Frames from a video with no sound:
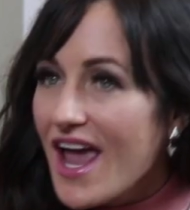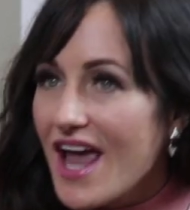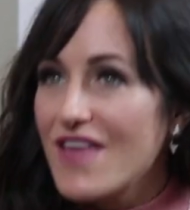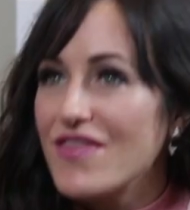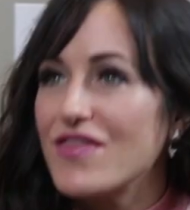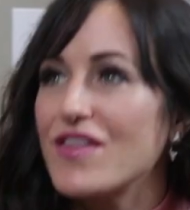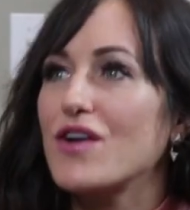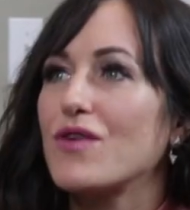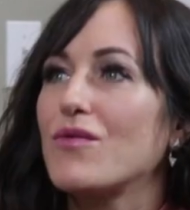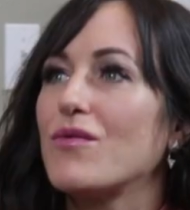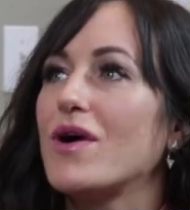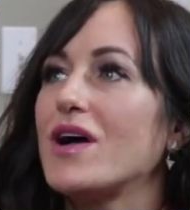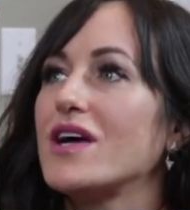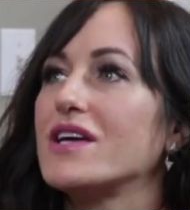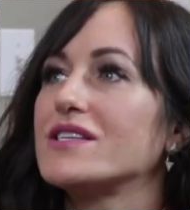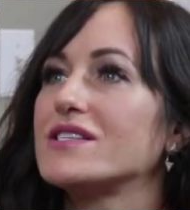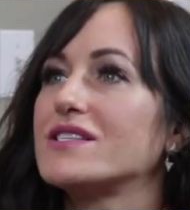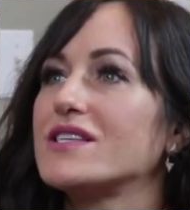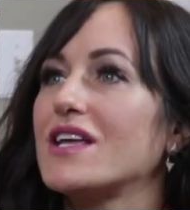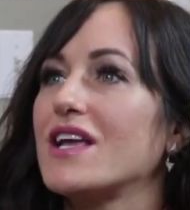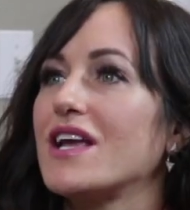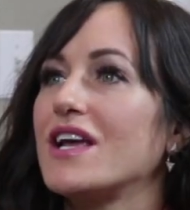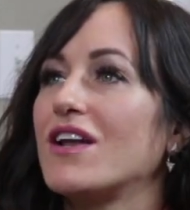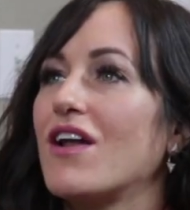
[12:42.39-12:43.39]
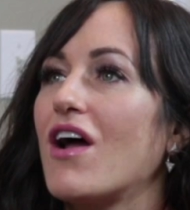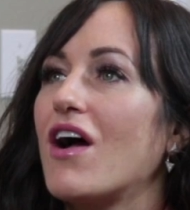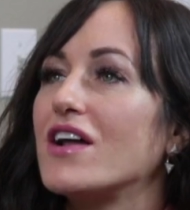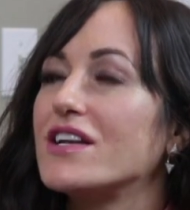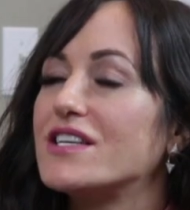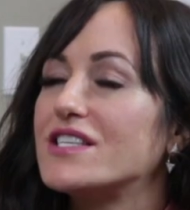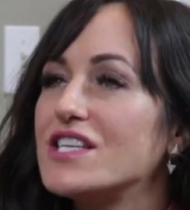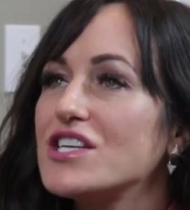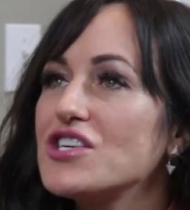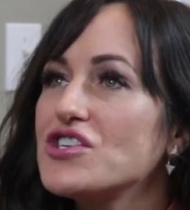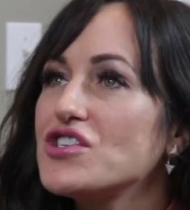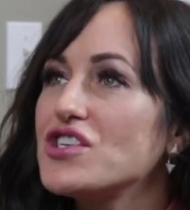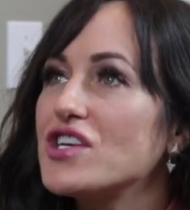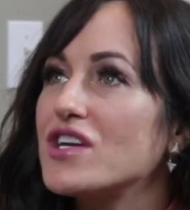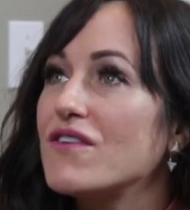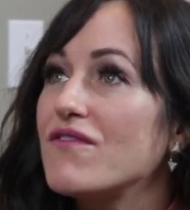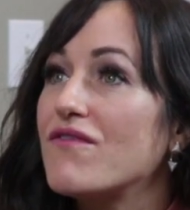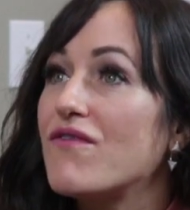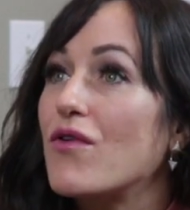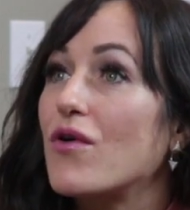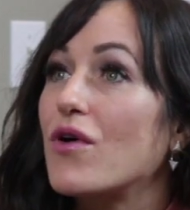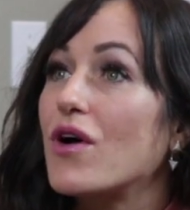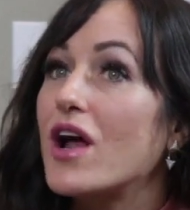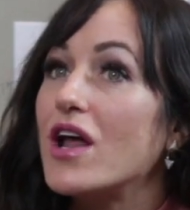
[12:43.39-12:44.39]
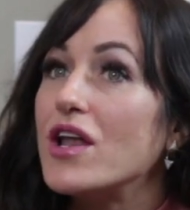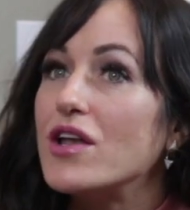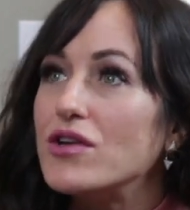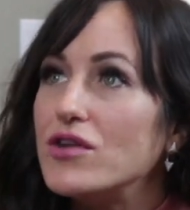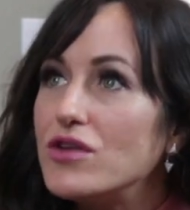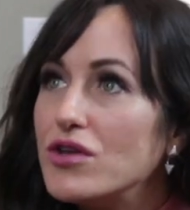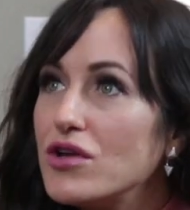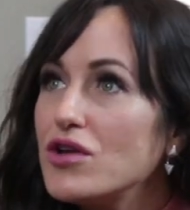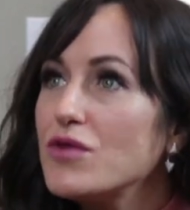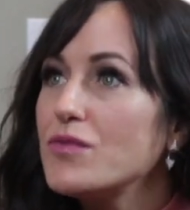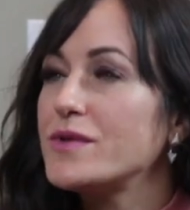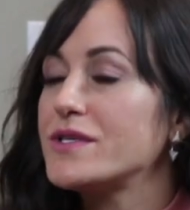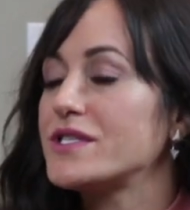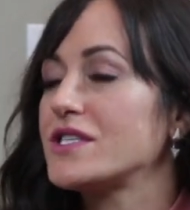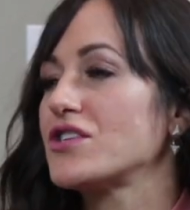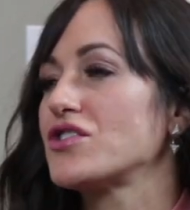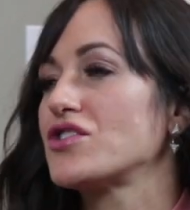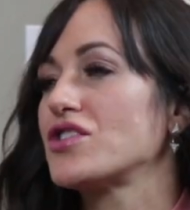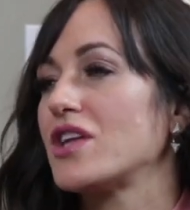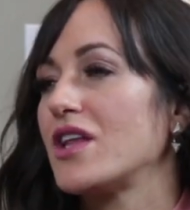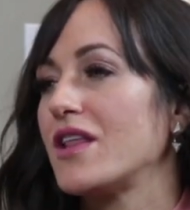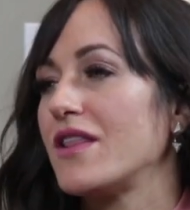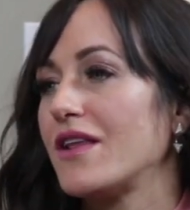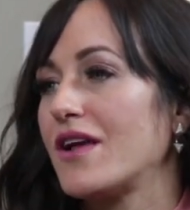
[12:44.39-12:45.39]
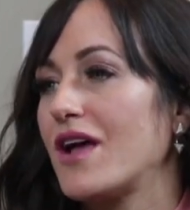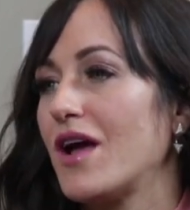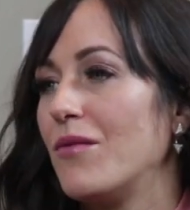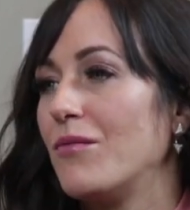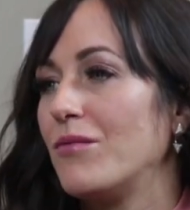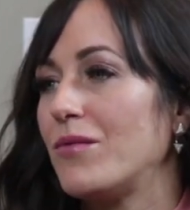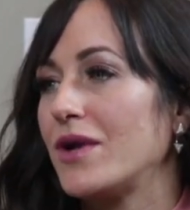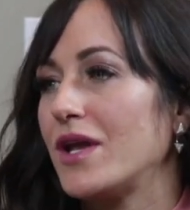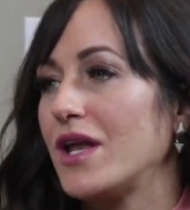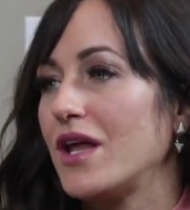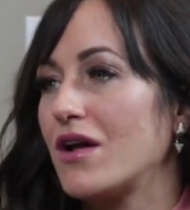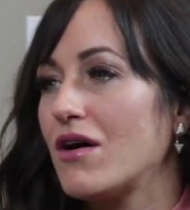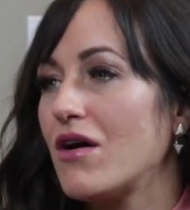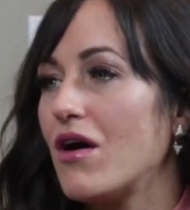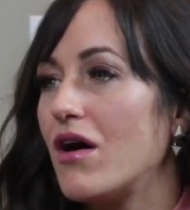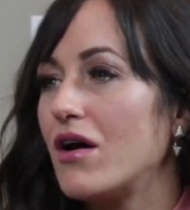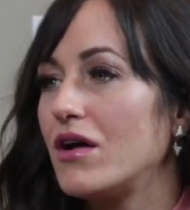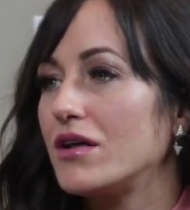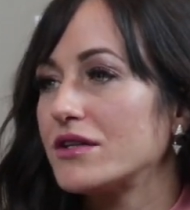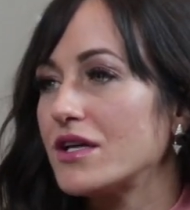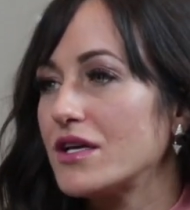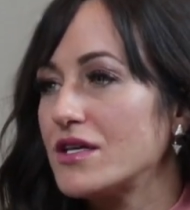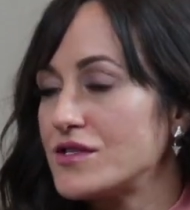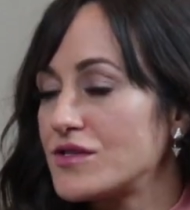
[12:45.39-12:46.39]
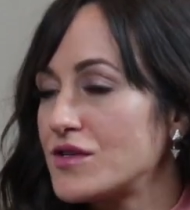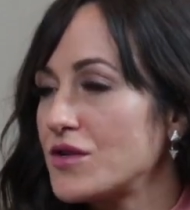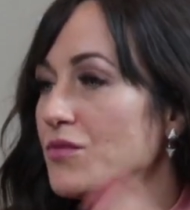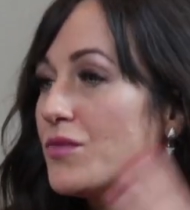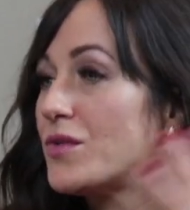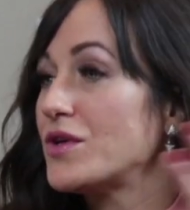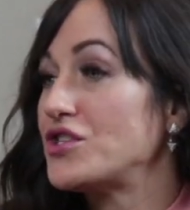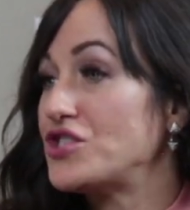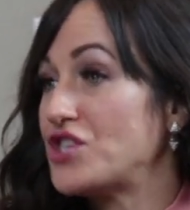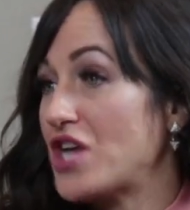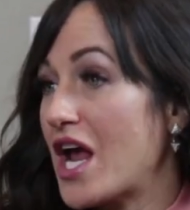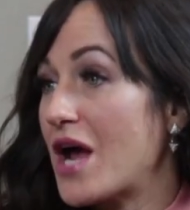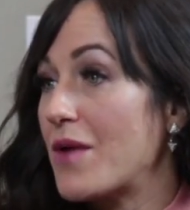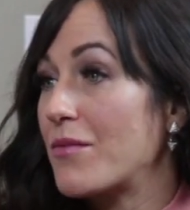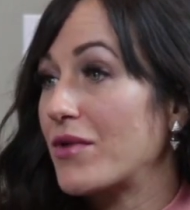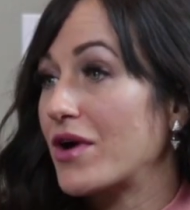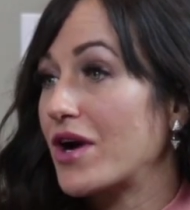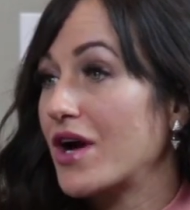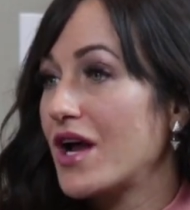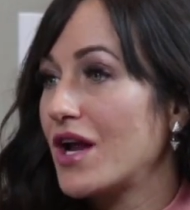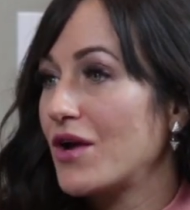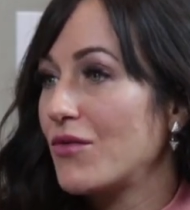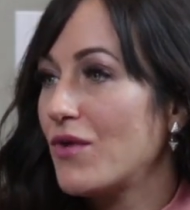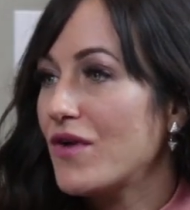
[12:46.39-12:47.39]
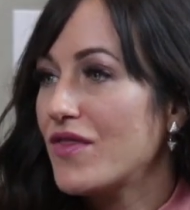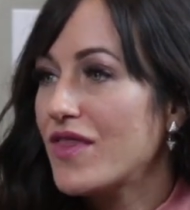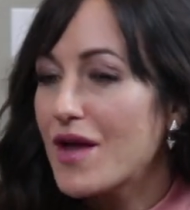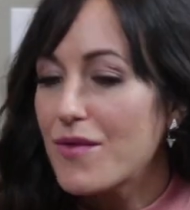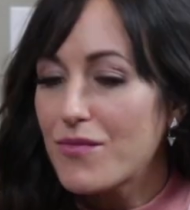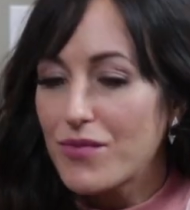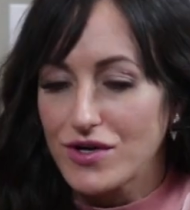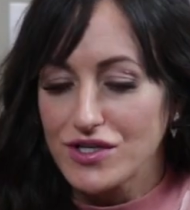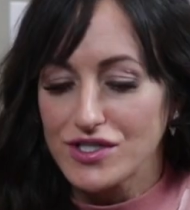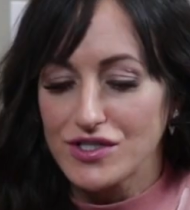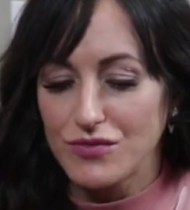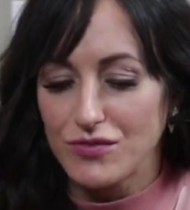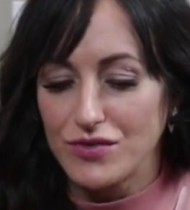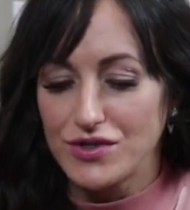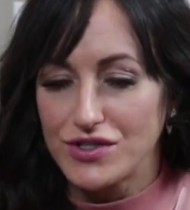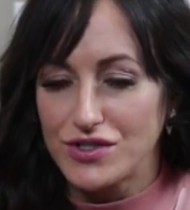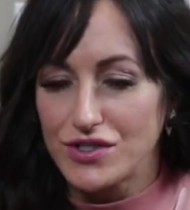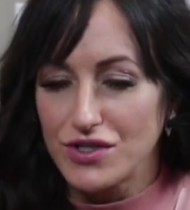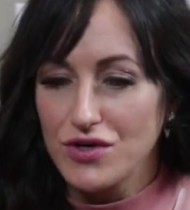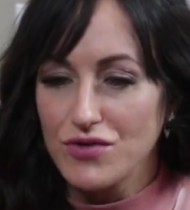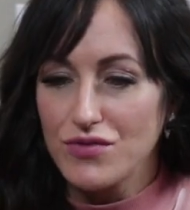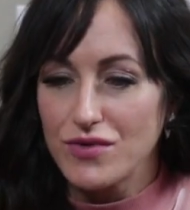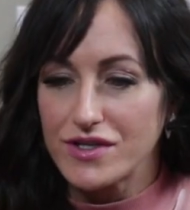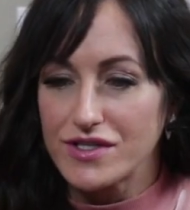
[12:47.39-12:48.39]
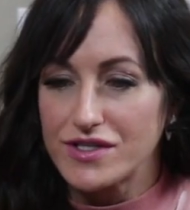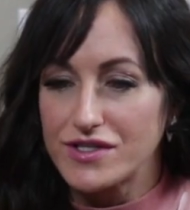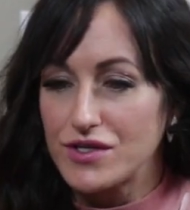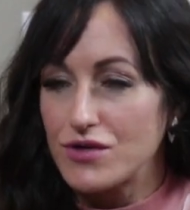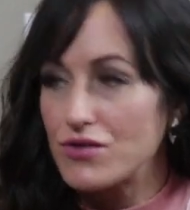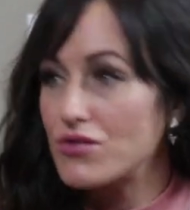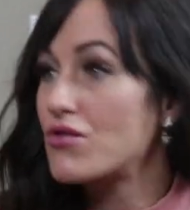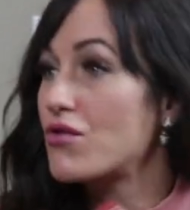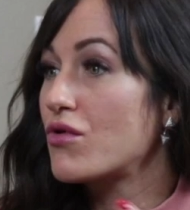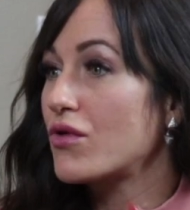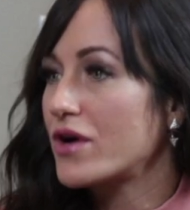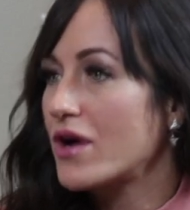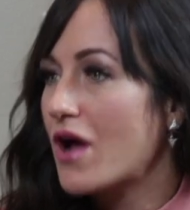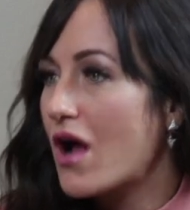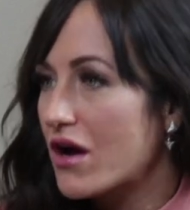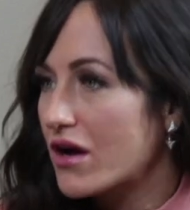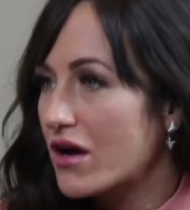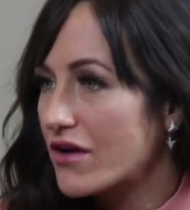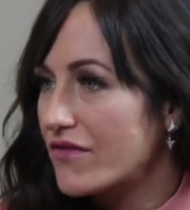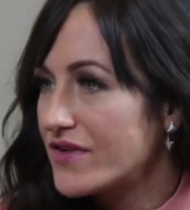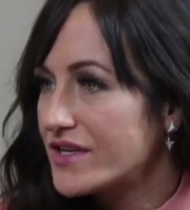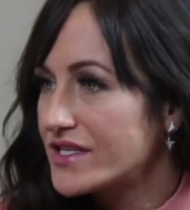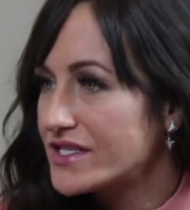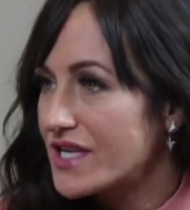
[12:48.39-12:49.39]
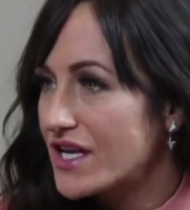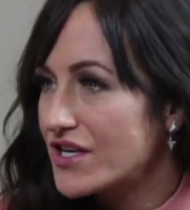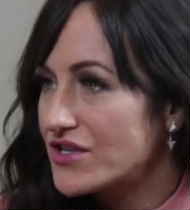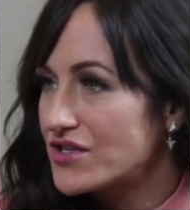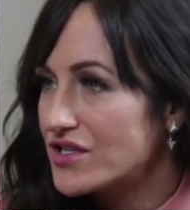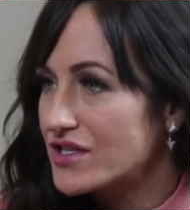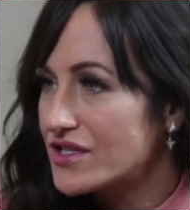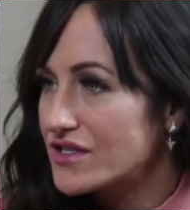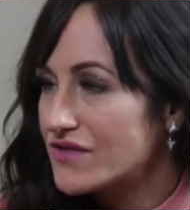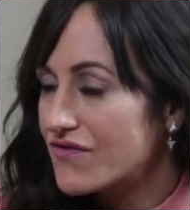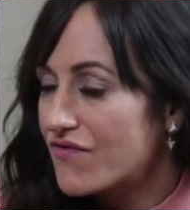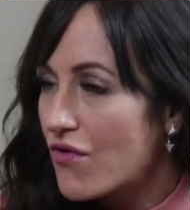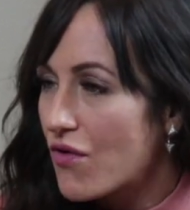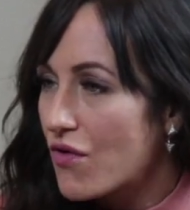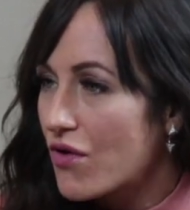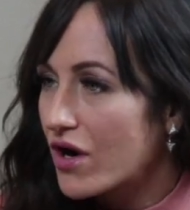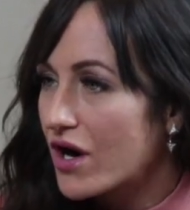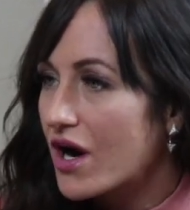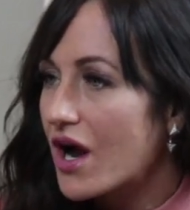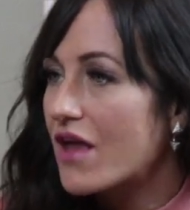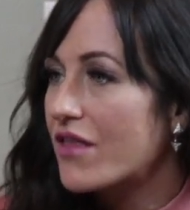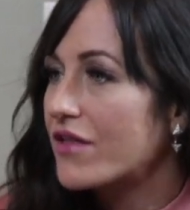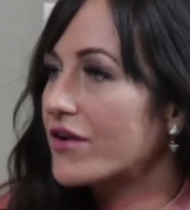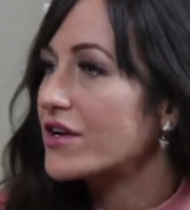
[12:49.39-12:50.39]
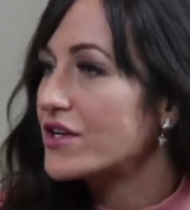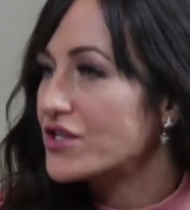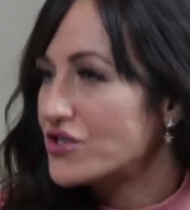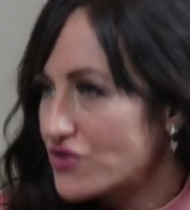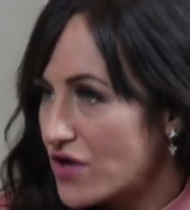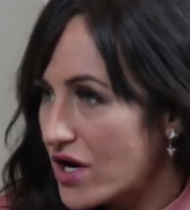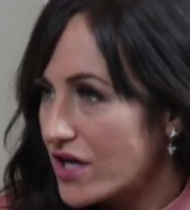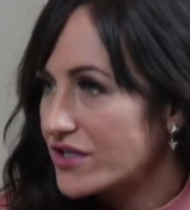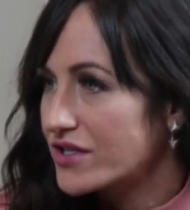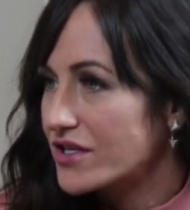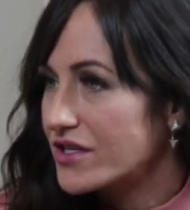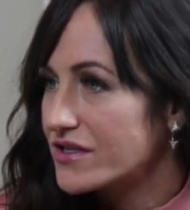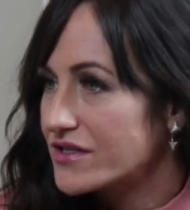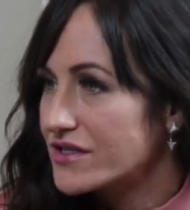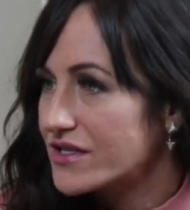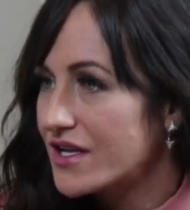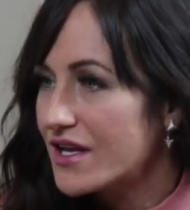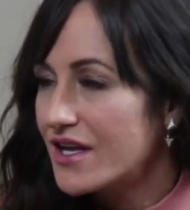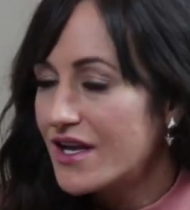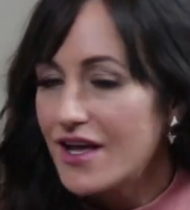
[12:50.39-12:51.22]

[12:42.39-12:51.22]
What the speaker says: And there was an audition for a new position in the company called a Zumba jammer. And what that person would do was do choreography sessions for other instructors.